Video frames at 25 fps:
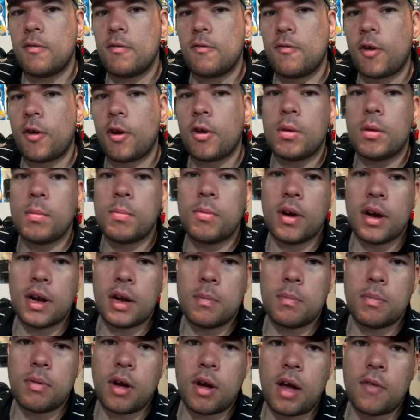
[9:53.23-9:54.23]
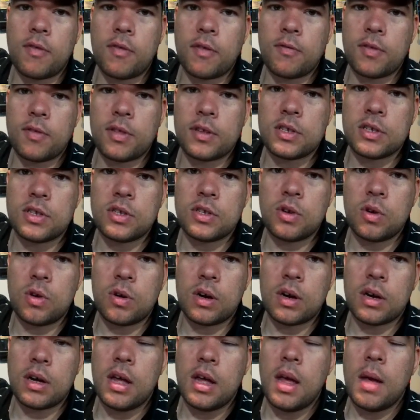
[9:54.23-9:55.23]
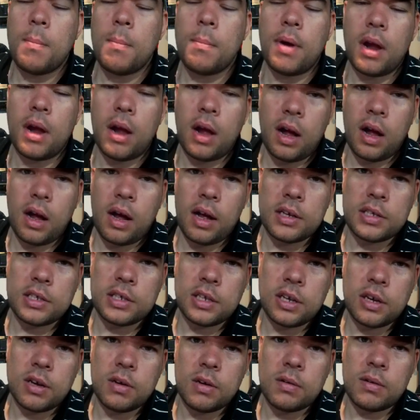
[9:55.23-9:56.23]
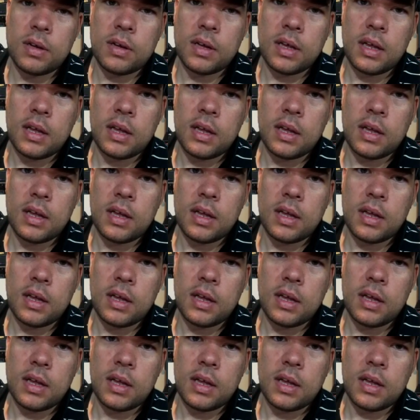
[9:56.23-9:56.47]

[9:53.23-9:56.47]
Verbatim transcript: further bringing in profit for the store, but also,